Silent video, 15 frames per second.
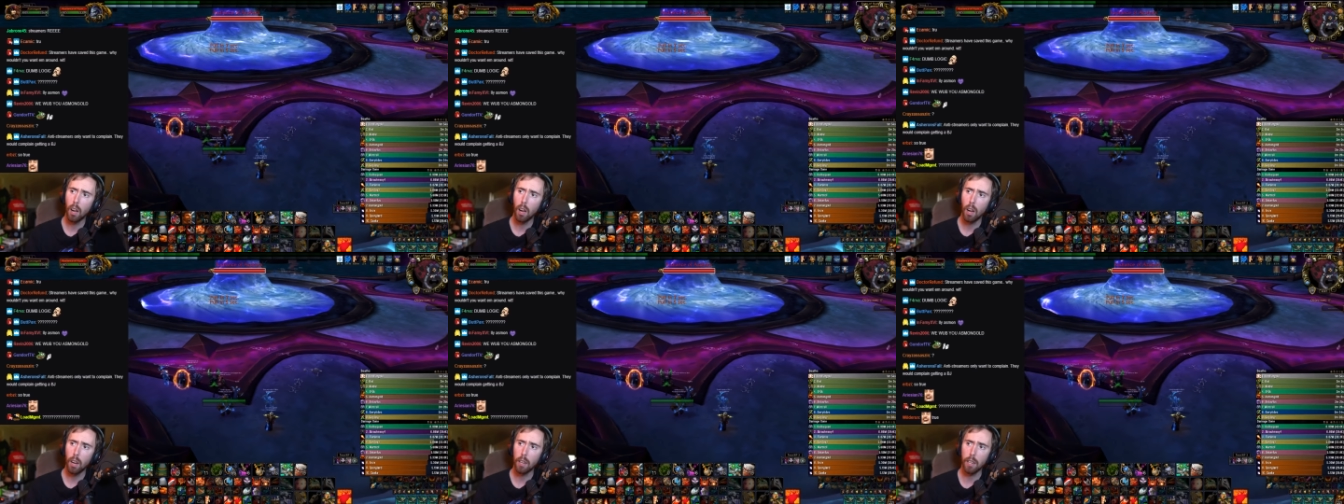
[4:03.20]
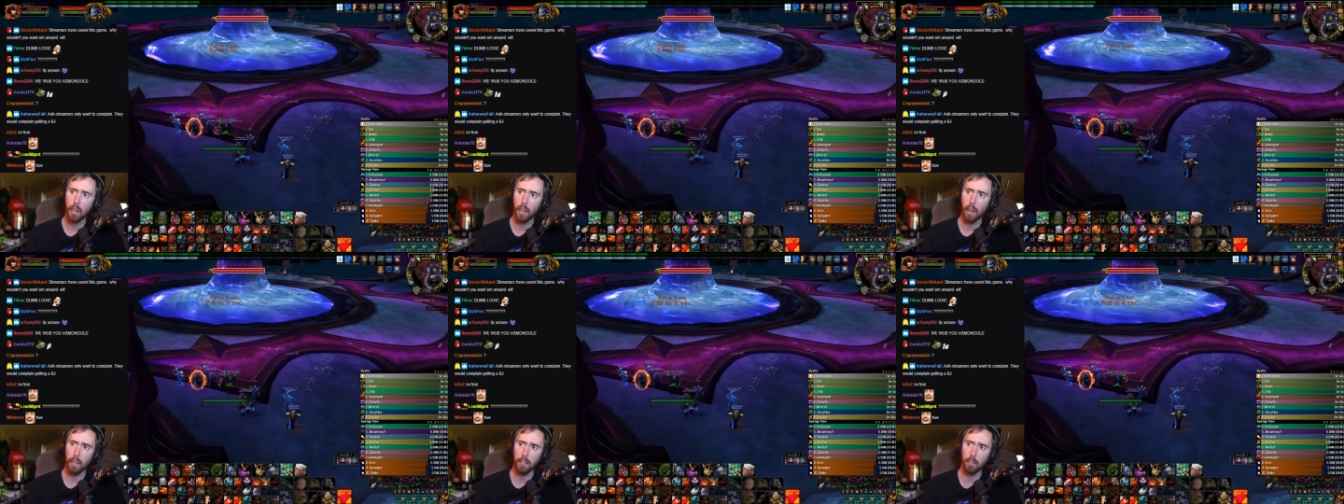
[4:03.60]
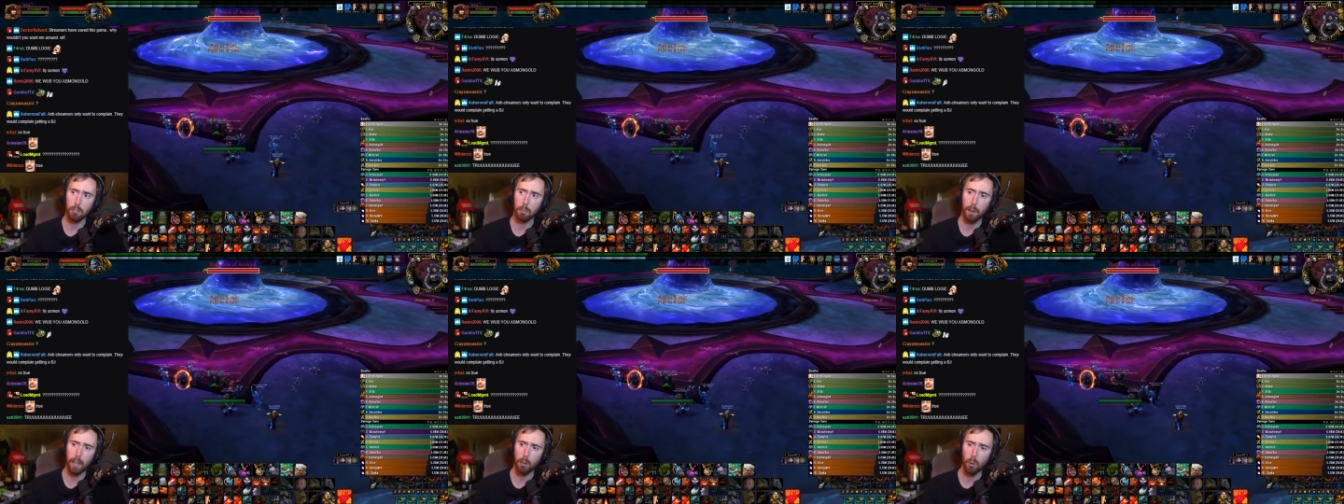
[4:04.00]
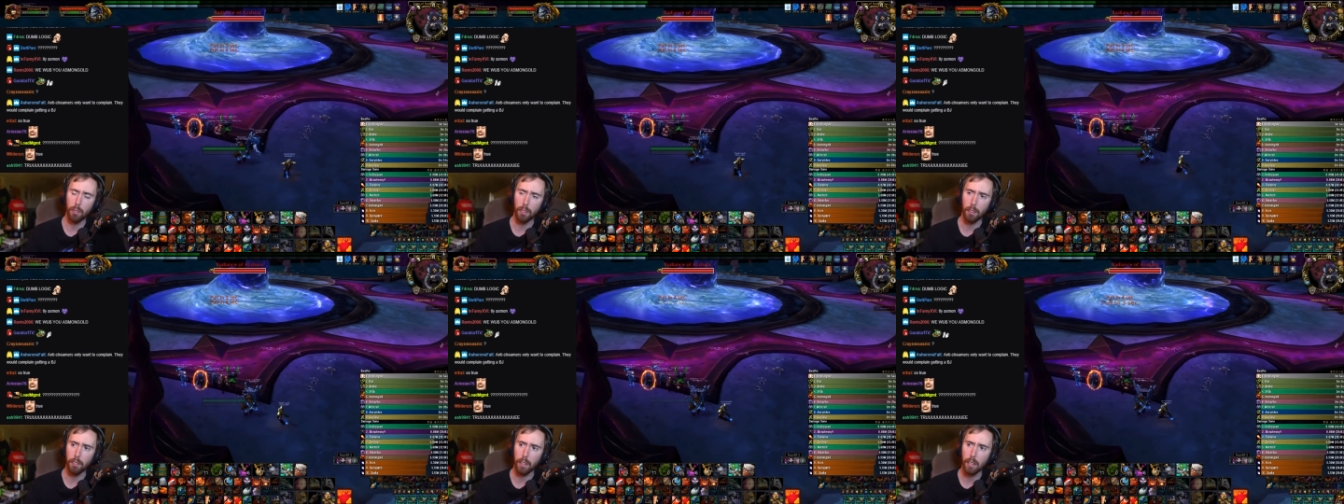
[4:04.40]
Uh, it doesn't matter what they
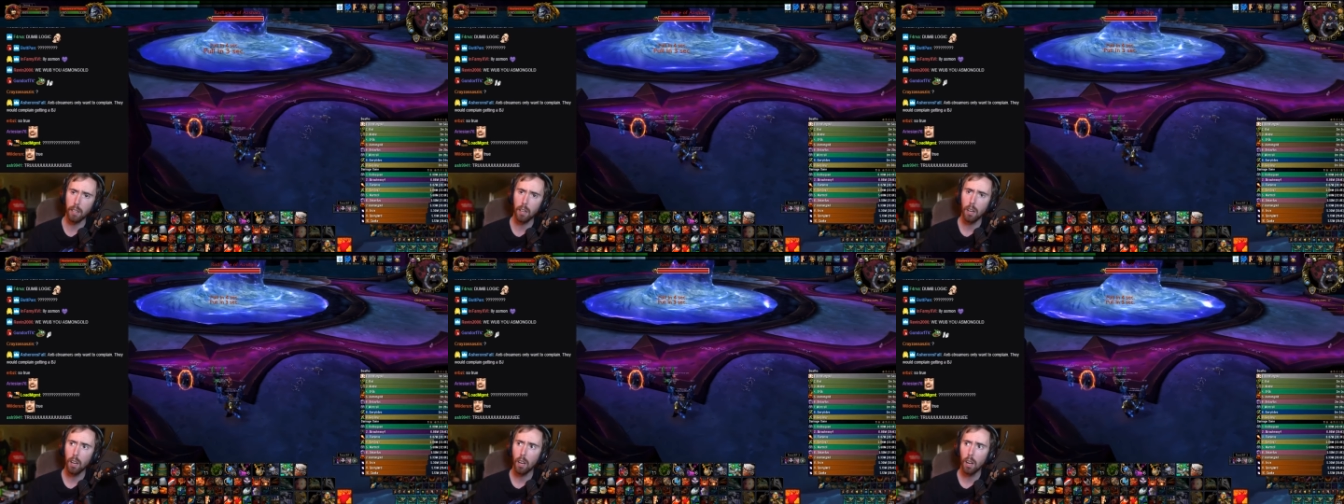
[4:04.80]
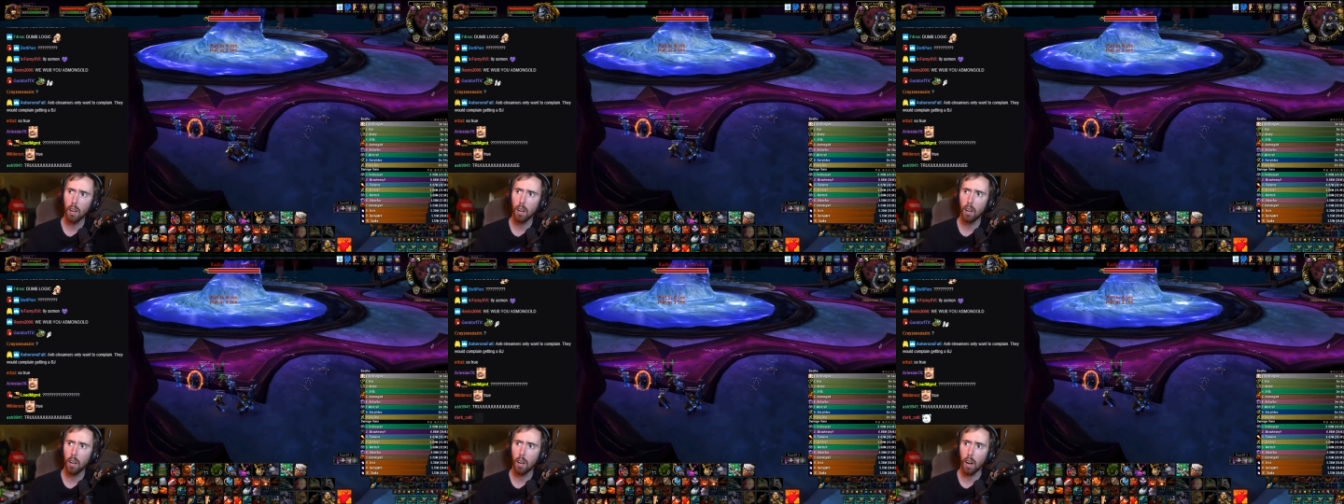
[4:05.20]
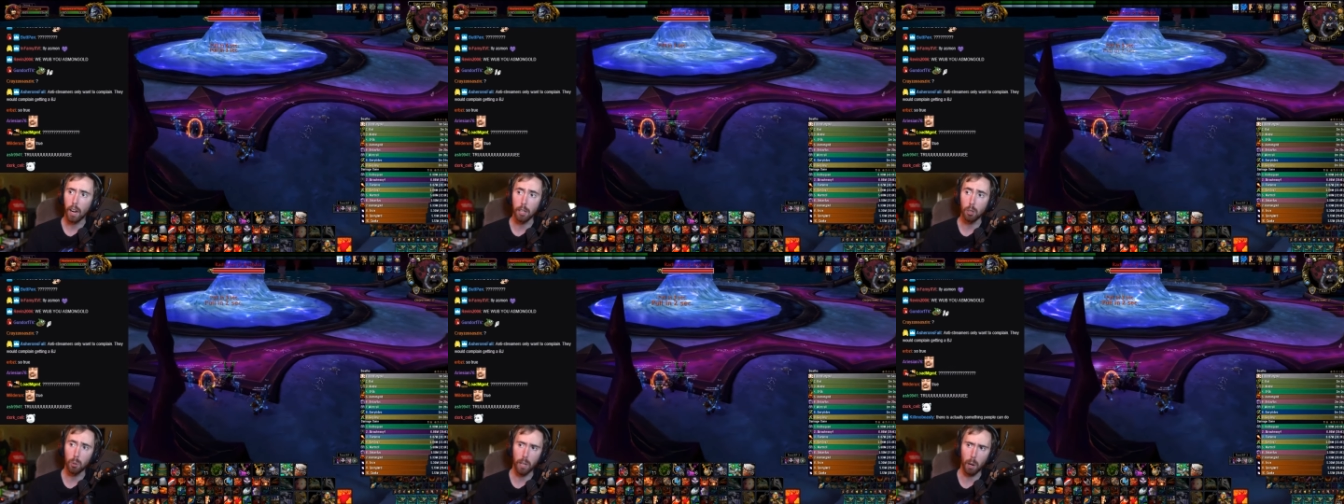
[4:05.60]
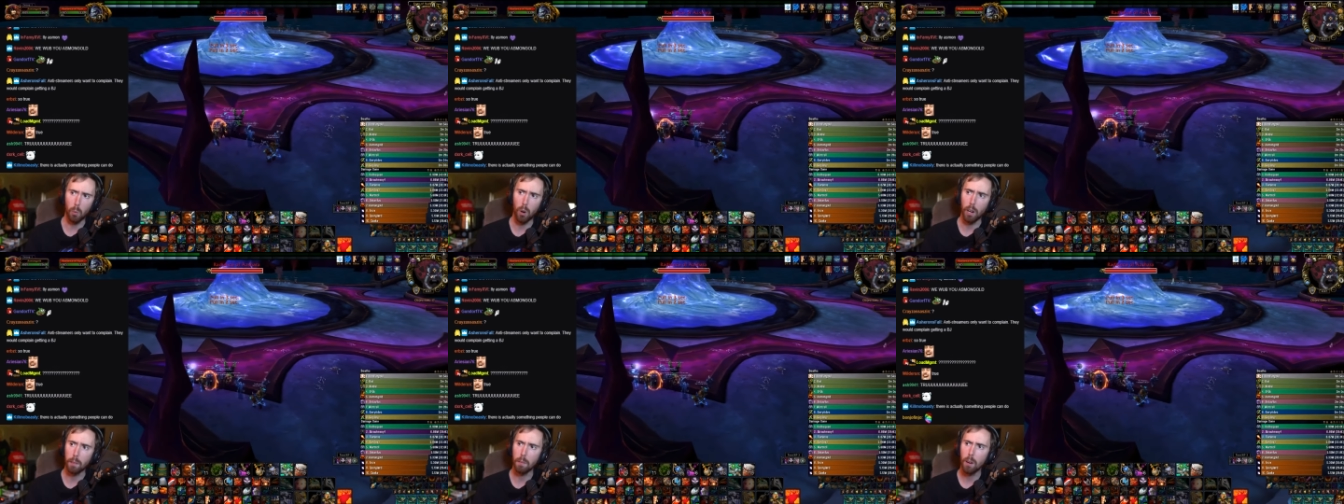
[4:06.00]
think. I do what I
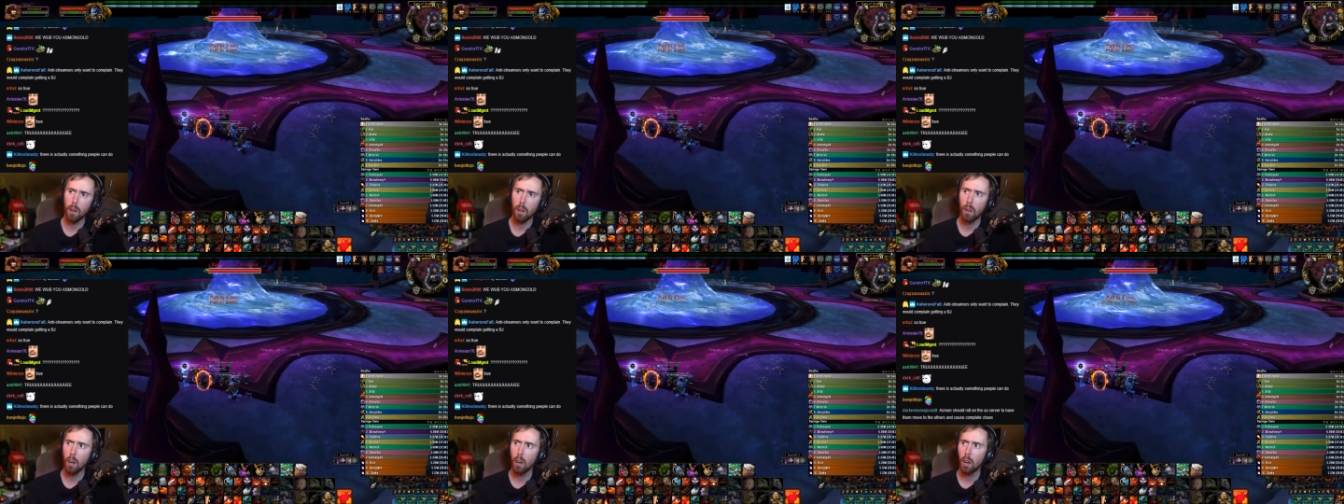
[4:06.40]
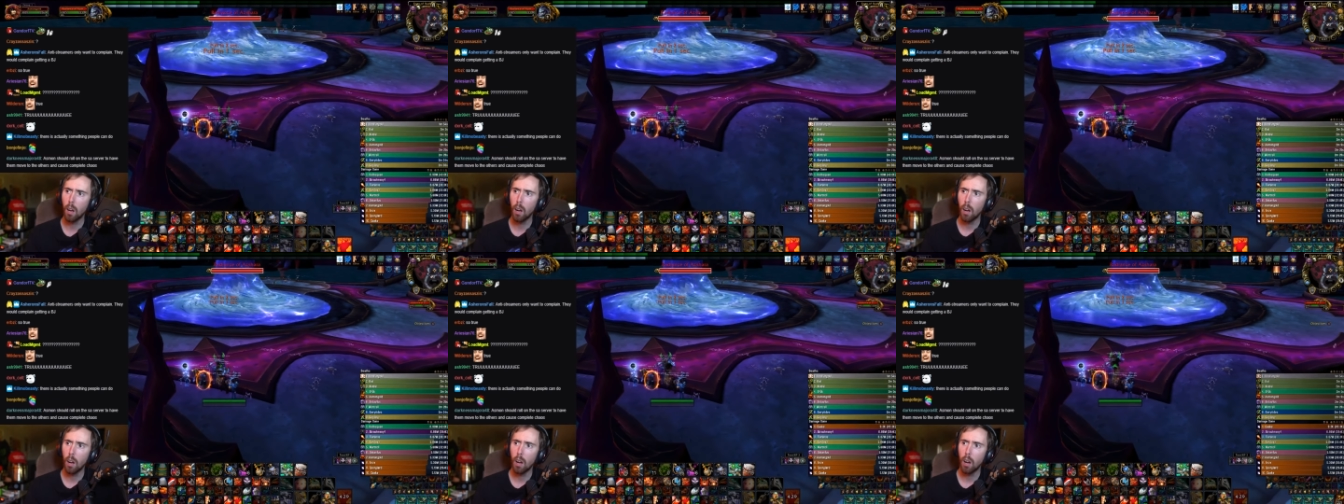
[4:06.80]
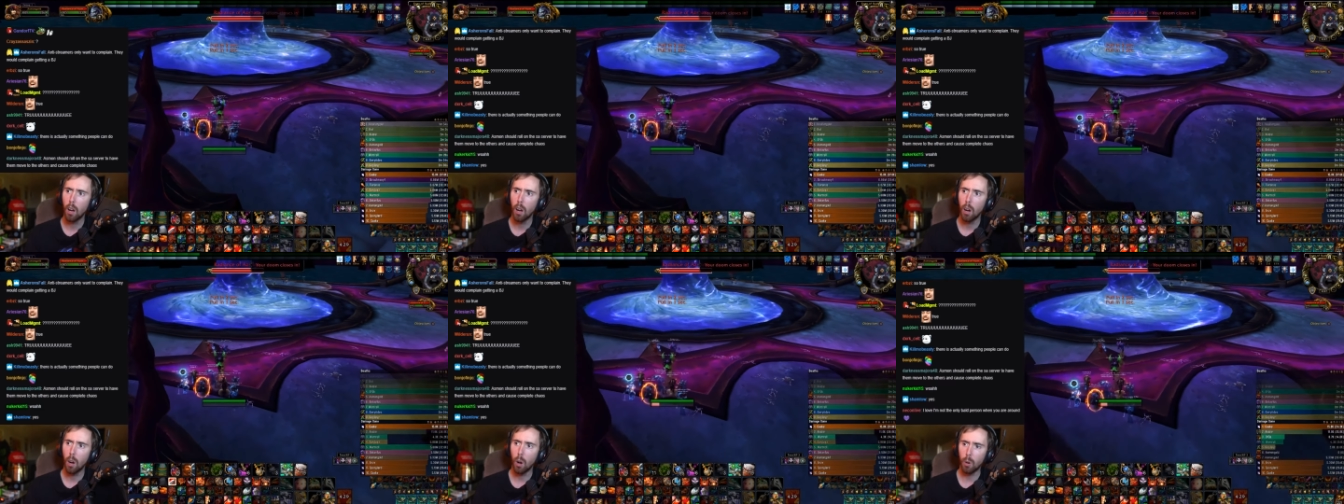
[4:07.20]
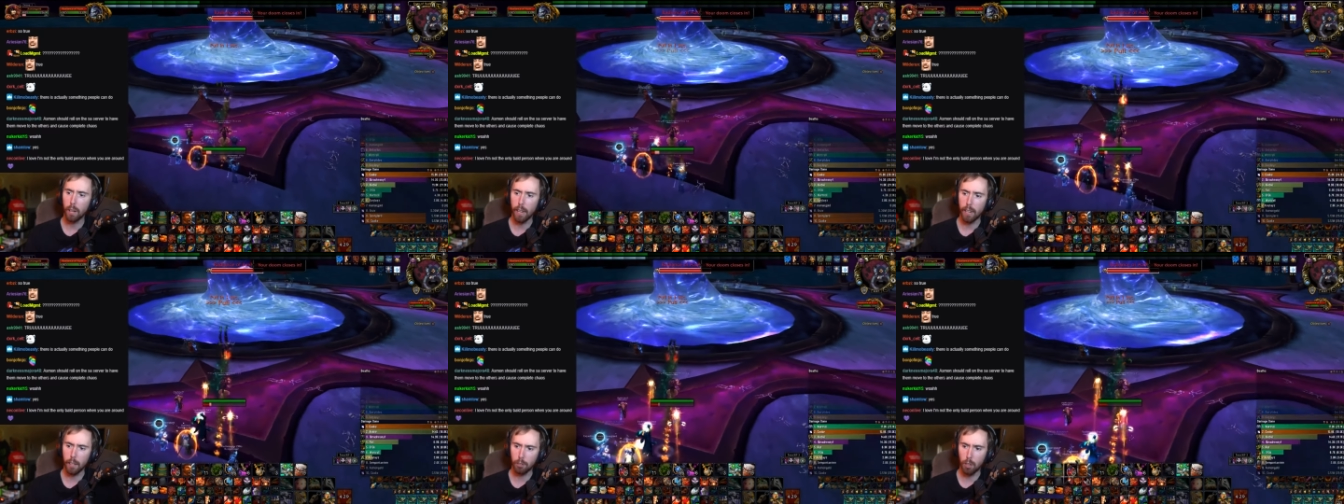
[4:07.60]
want. Okay,
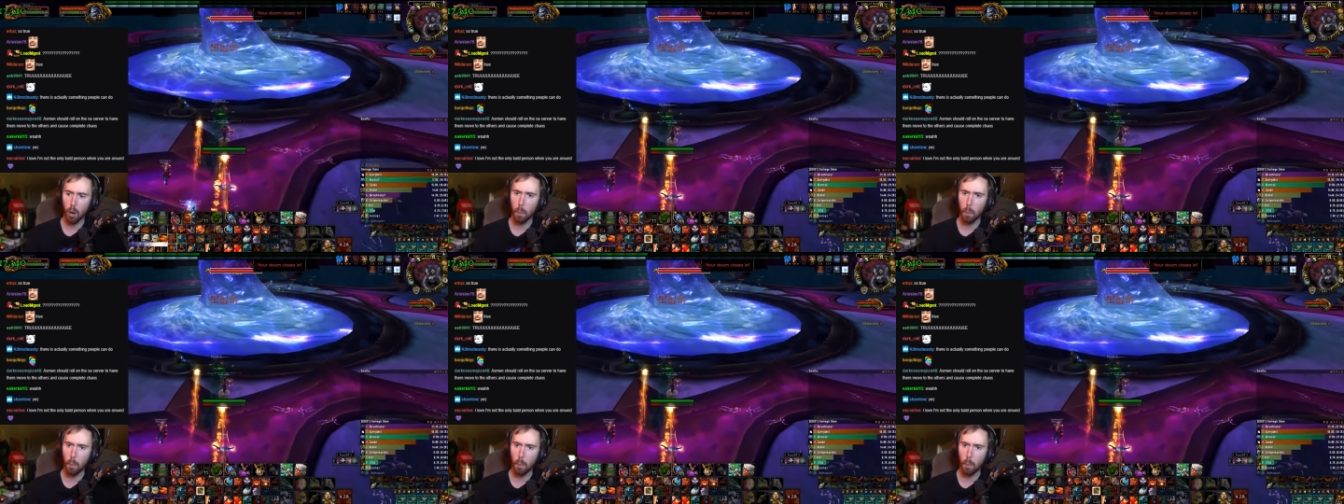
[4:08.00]
let's go.